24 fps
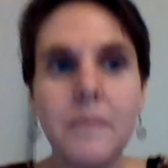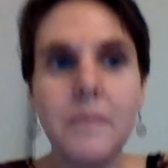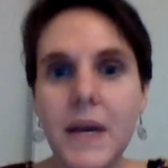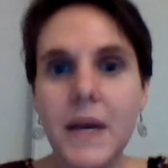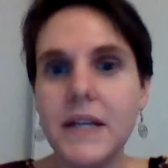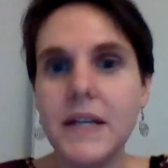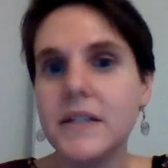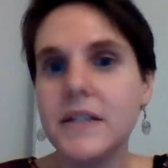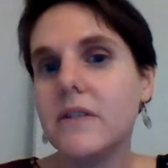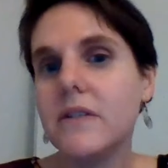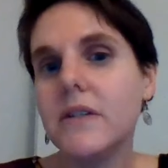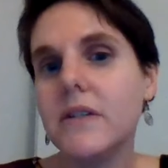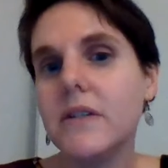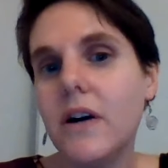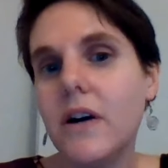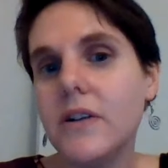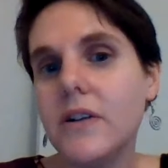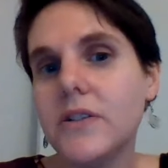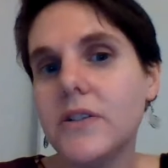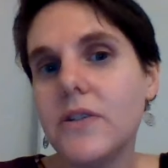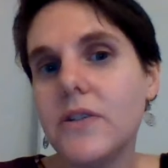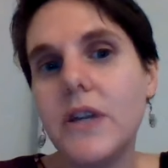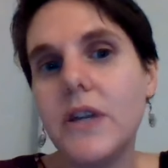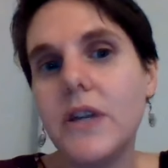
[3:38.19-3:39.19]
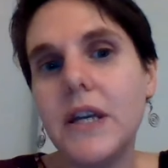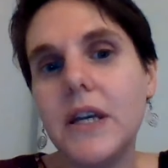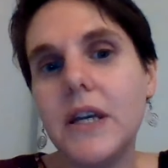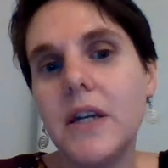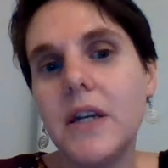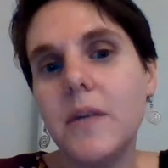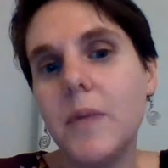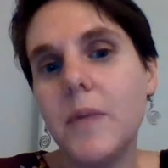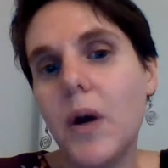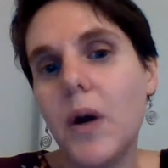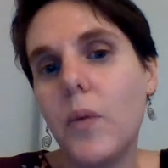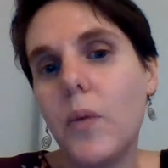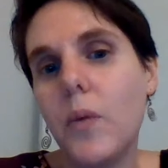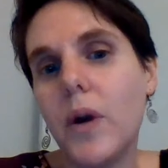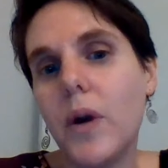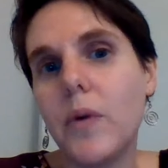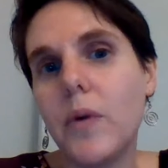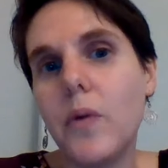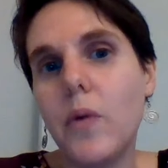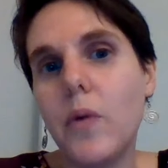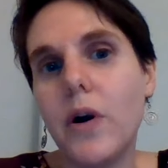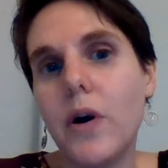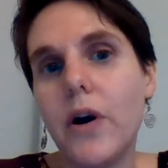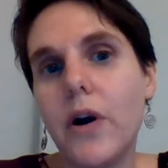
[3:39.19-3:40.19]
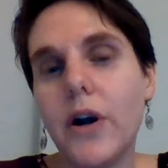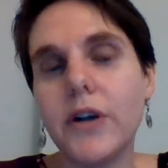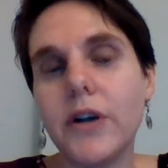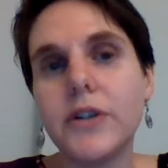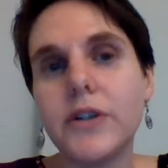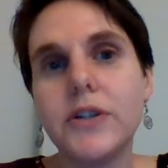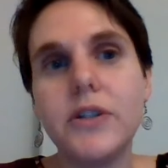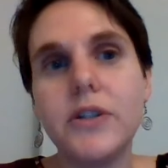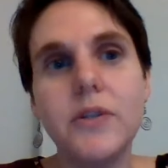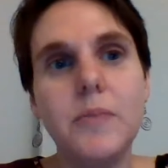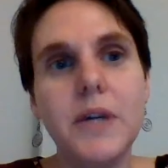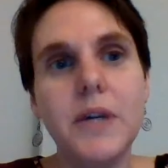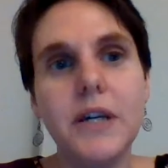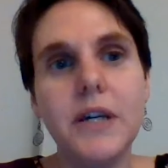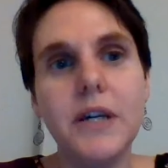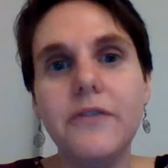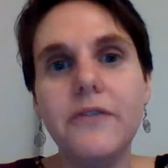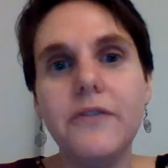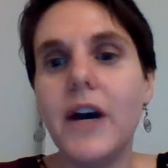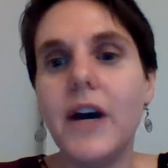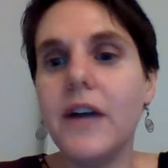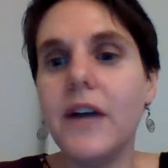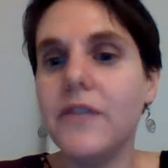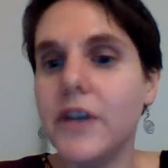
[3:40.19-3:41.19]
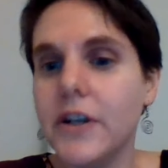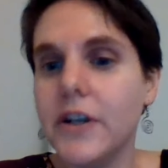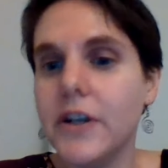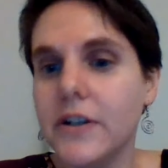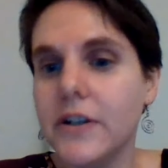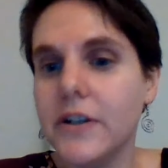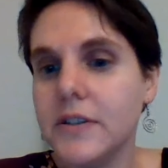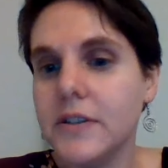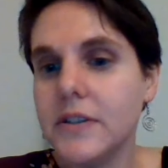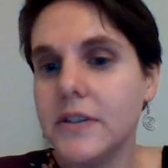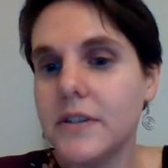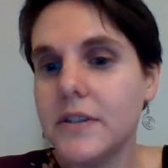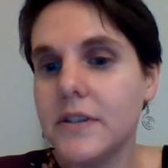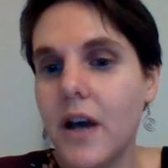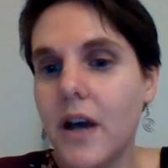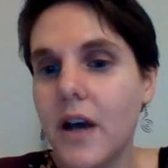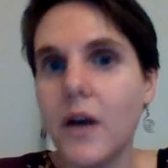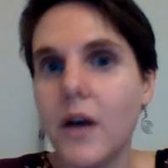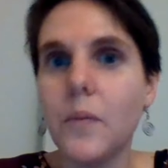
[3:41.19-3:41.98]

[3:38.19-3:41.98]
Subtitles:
Basically also thinking about where we want ARCS to be in 5 years,